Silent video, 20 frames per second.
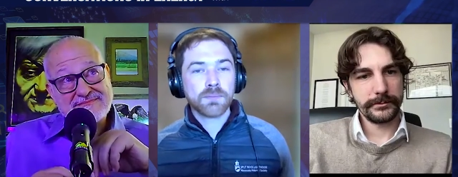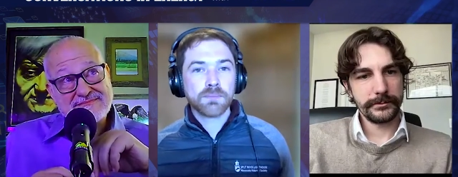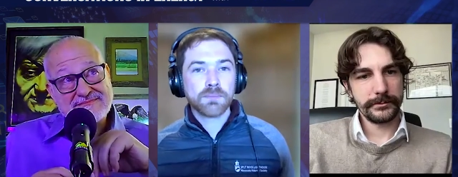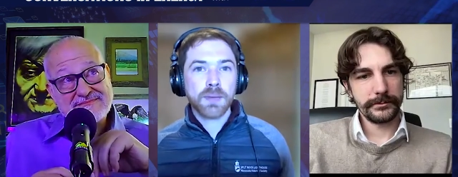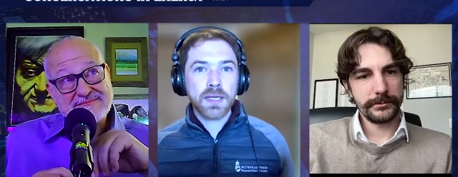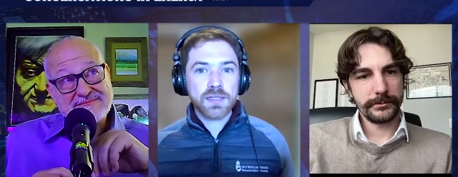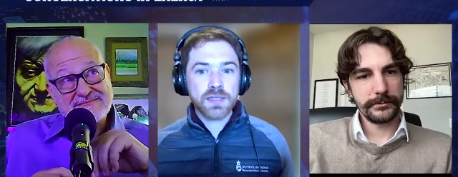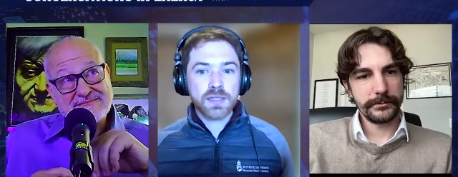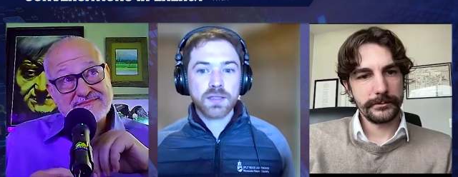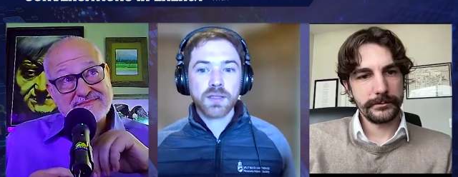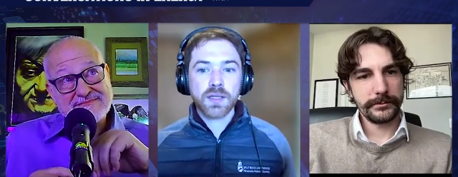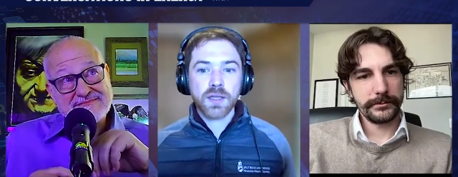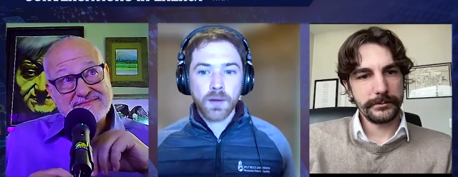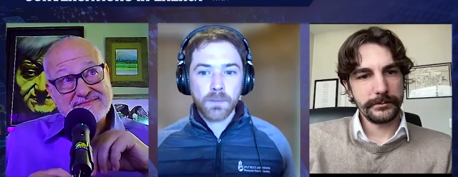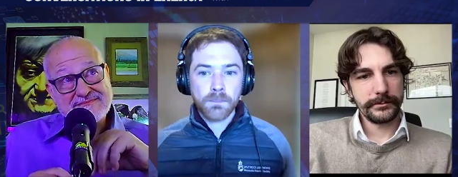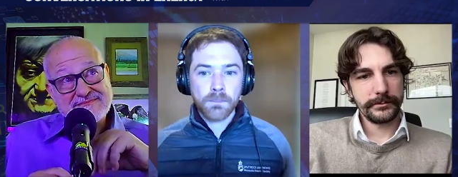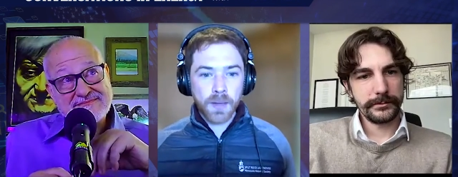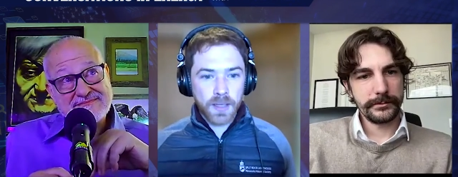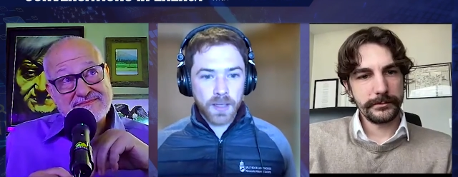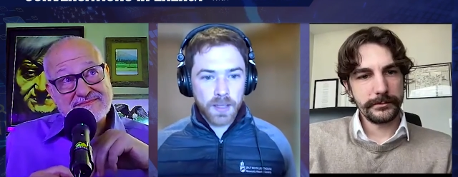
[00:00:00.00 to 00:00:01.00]
Speaker 1: basically
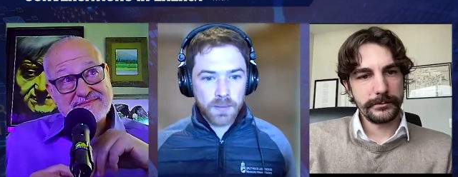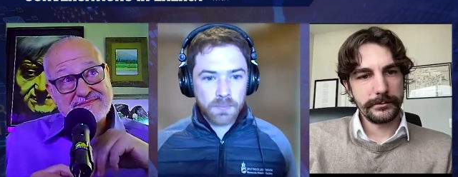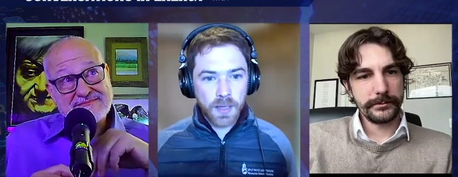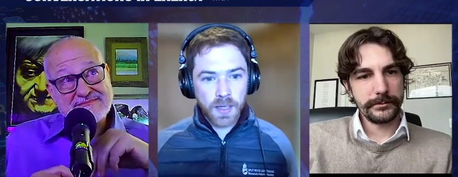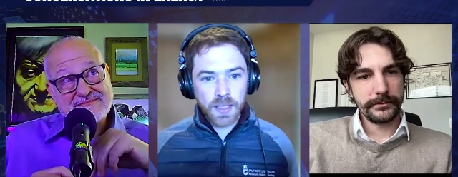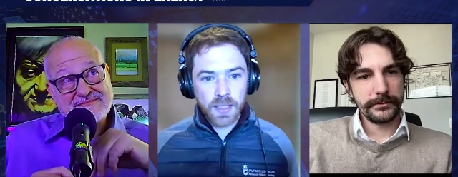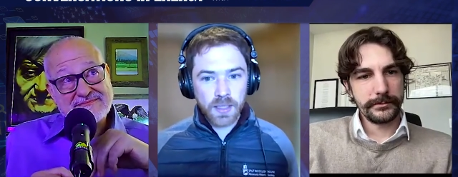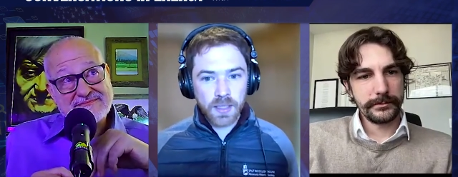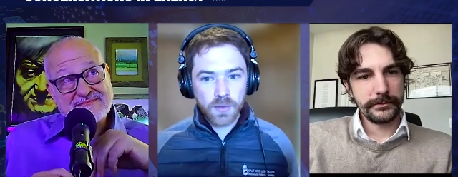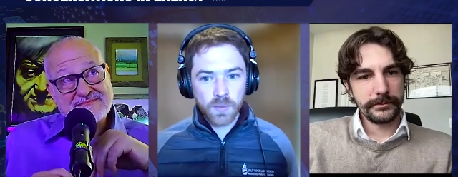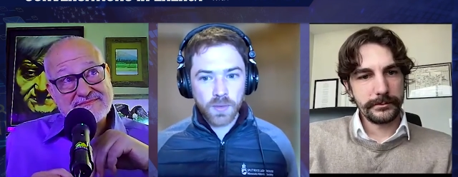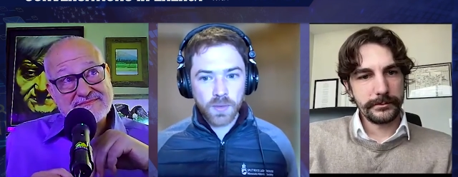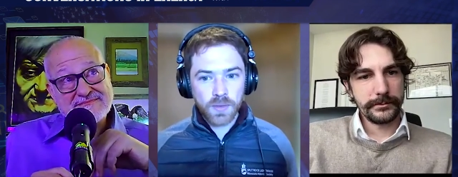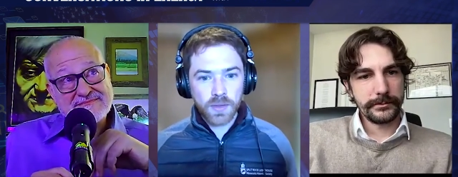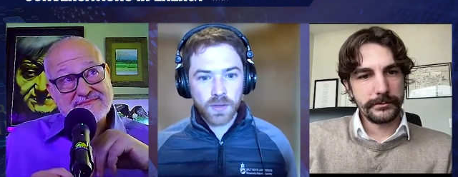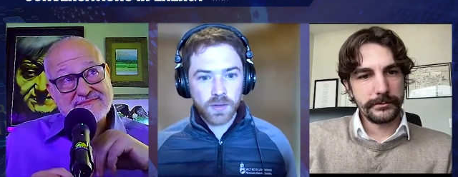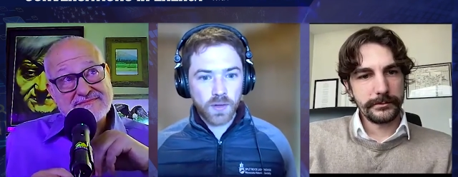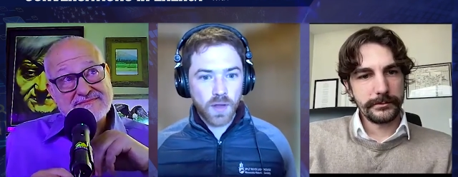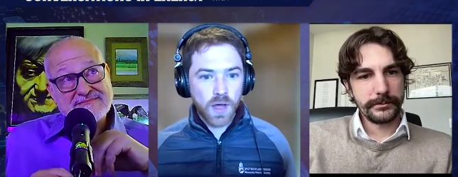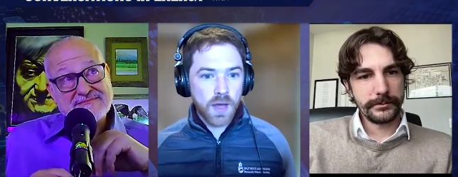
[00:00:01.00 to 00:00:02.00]
are buddy buddy with
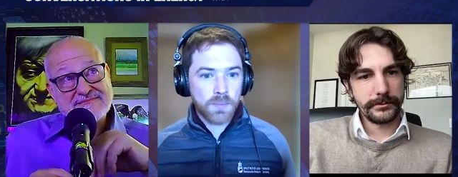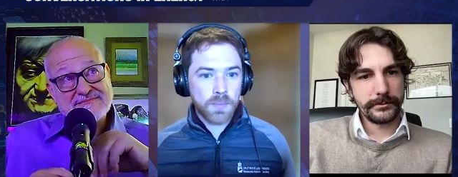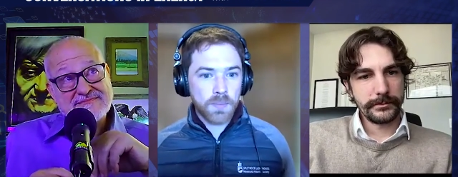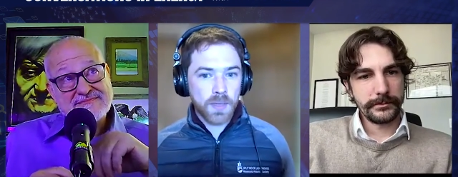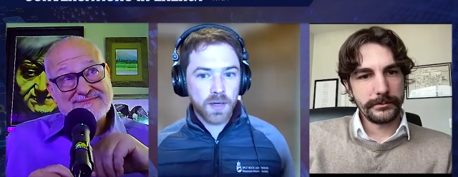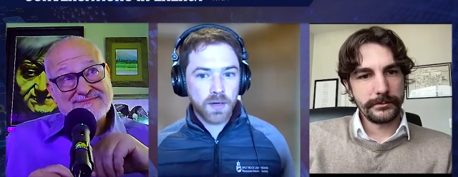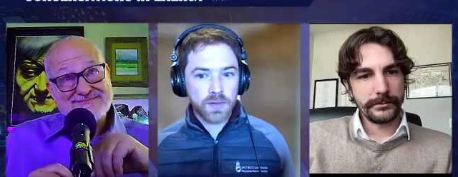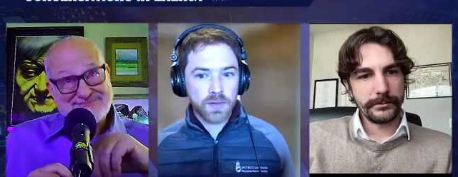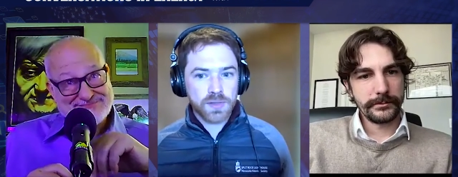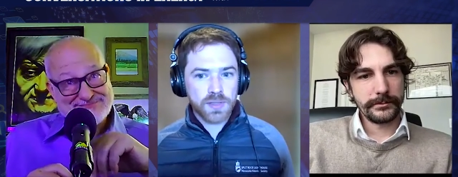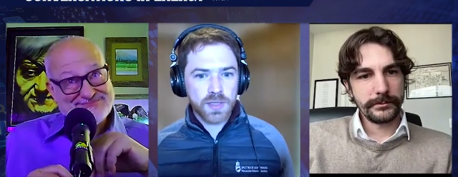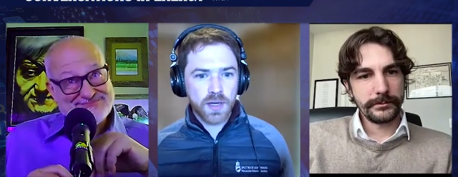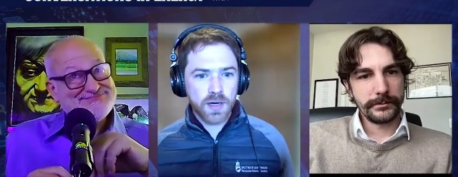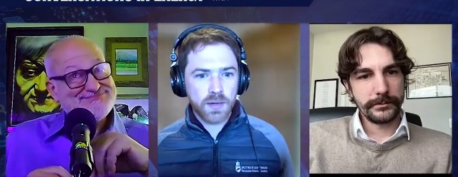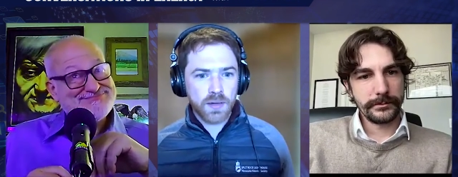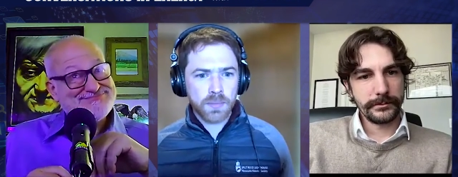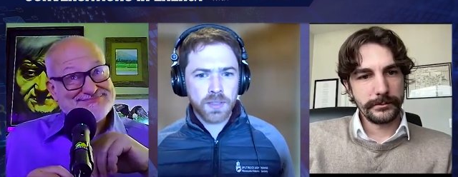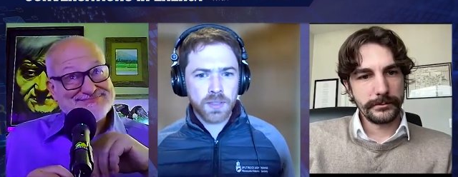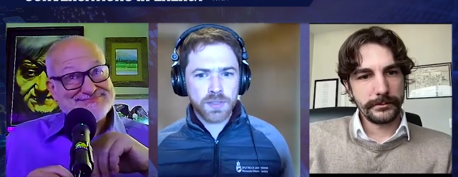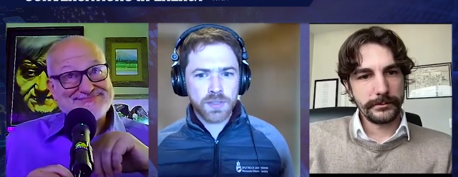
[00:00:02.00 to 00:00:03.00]
the lawmakers
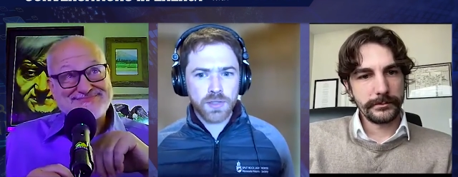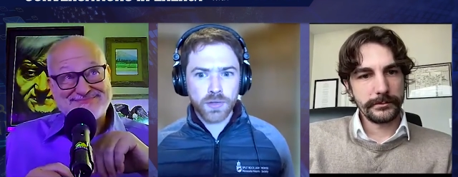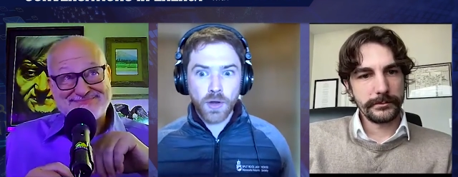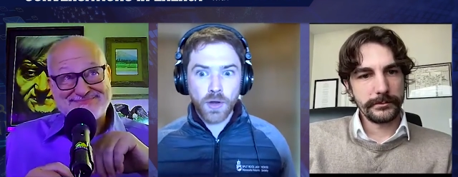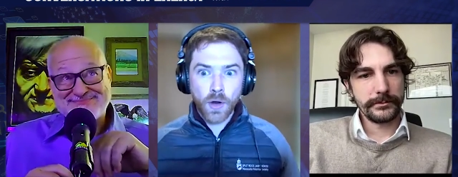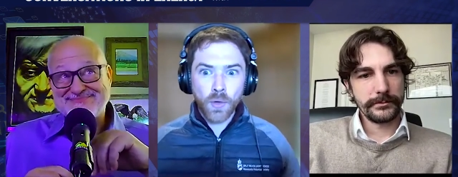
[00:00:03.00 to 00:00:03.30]
there because like,